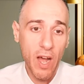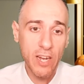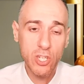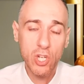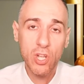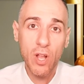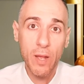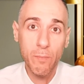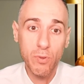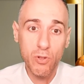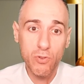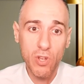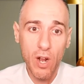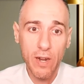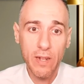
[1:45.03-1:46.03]
IG client
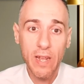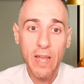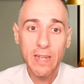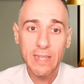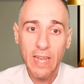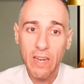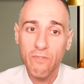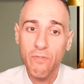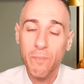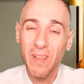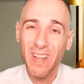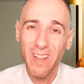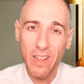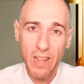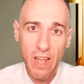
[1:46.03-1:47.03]
blue dotted, taken from
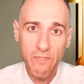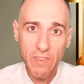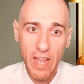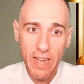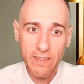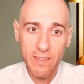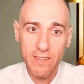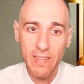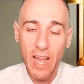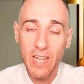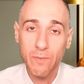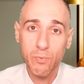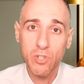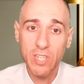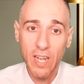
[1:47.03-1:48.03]
the left axis
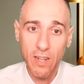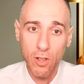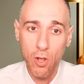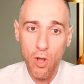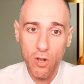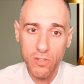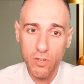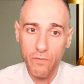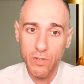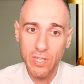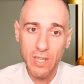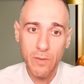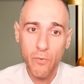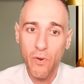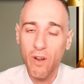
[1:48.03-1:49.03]
as percent long. So if you
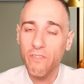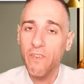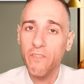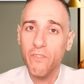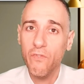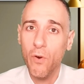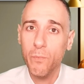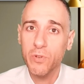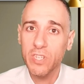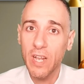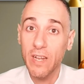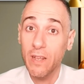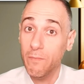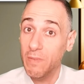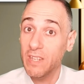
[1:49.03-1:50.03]
see them around
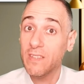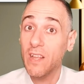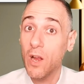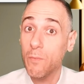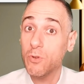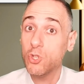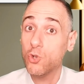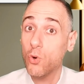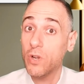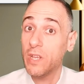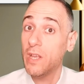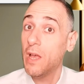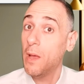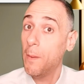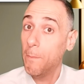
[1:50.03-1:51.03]
54%, it means they are
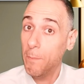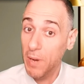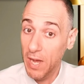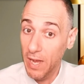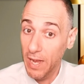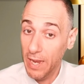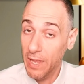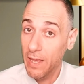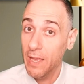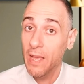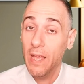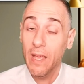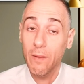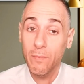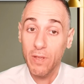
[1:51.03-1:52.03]
majority buy
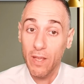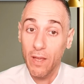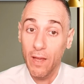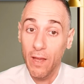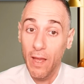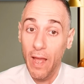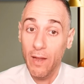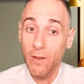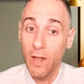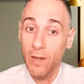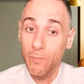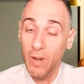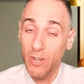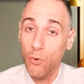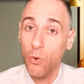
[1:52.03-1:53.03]

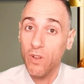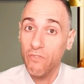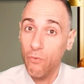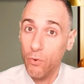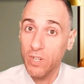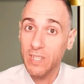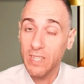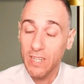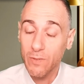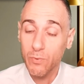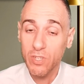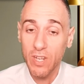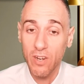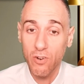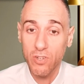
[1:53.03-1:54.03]
and a minority
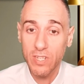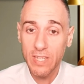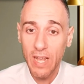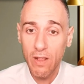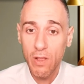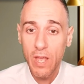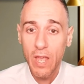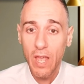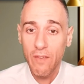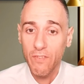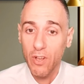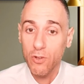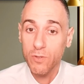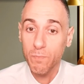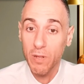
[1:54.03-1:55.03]
46% are a sell. If
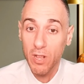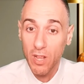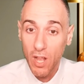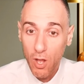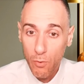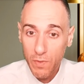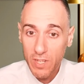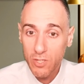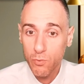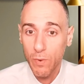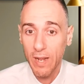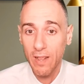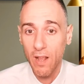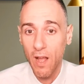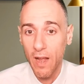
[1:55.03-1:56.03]
it goes below this
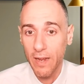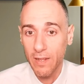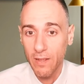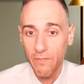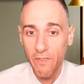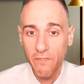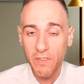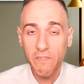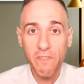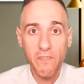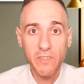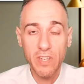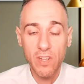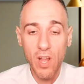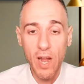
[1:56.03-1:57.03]
red line, the
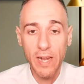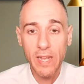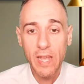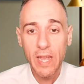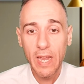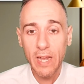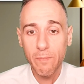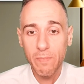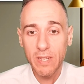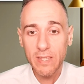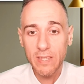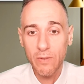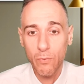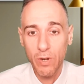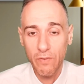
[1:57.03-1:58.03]
50-50 line, it
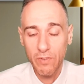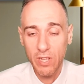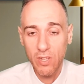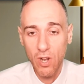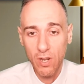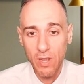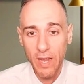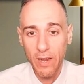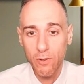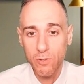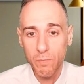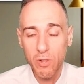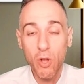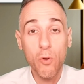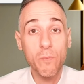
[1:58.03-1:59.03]
means that whenever the dotted line
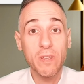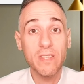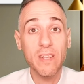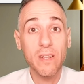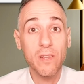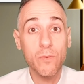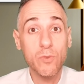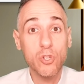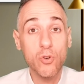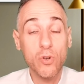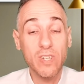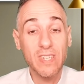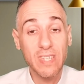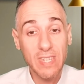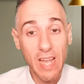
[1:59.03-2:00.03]
goes below, it means that they're
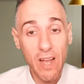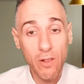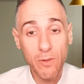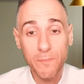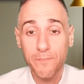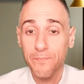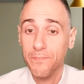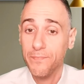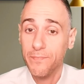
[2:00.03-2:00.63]
majority sell.